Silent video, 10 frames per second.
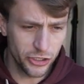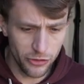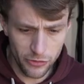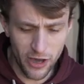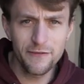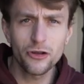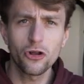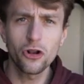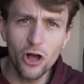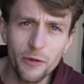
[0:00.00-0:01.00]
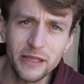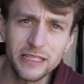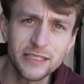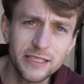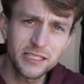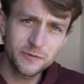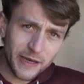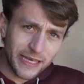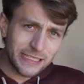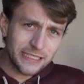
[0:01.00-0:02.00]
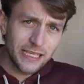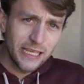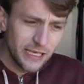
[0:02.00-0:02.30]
so I haven't got to climb into this space